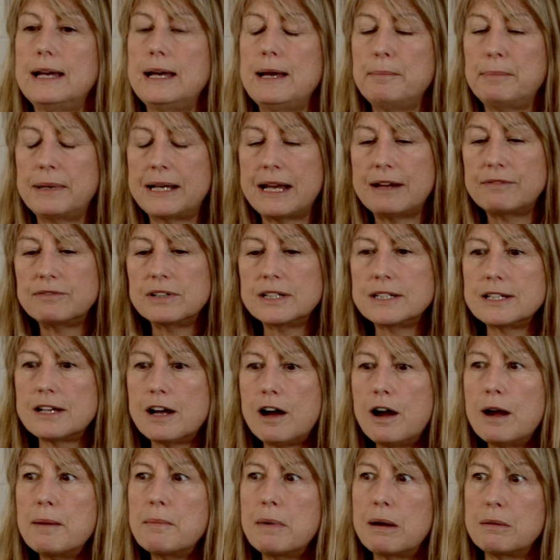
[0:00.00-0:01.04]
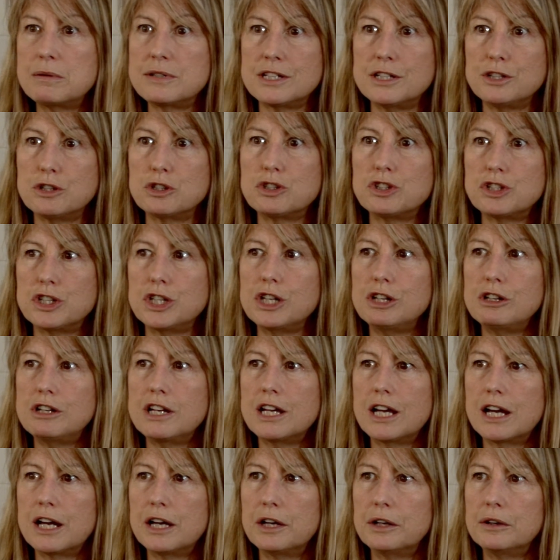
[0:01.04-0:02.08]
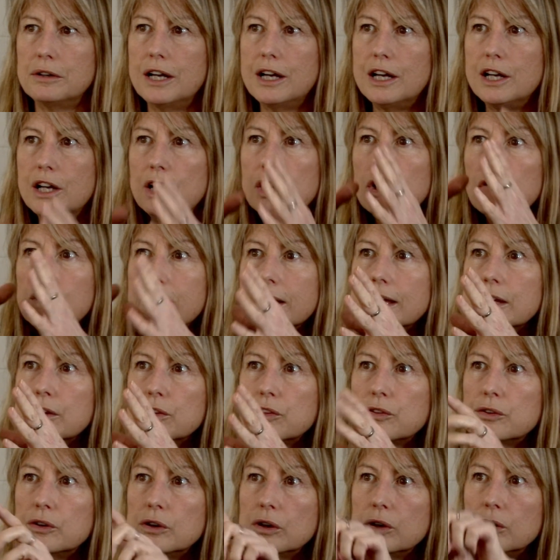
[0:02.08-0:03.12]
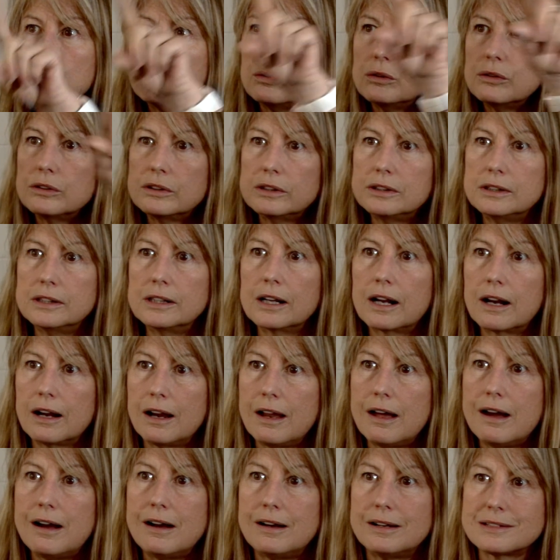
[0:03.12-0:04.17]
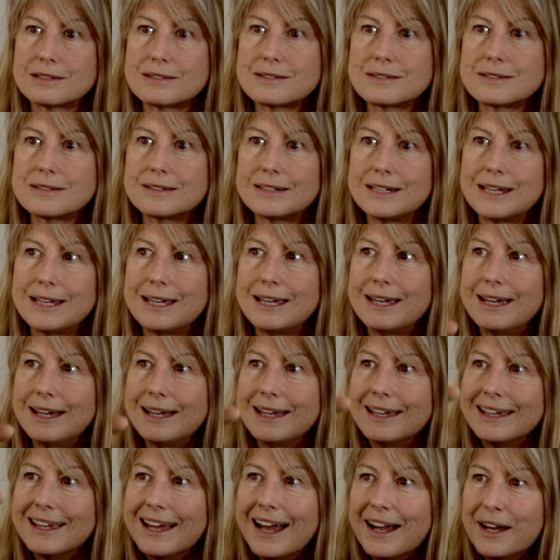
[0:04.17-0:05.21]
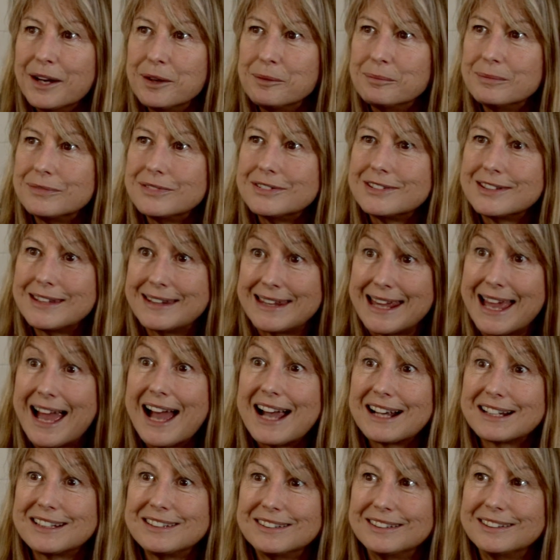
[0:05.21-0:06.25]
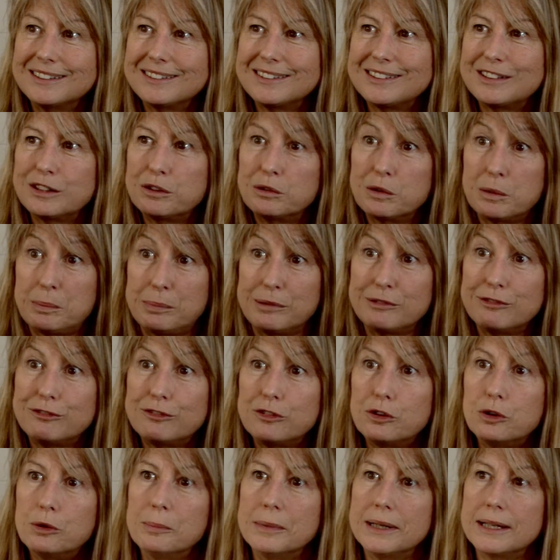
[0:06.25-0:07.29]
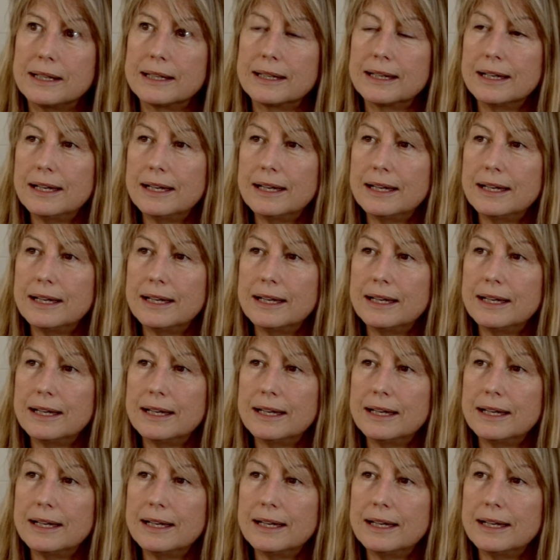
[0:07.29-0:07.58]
But every time I was in the studio looking through the glass to the actors who were performing,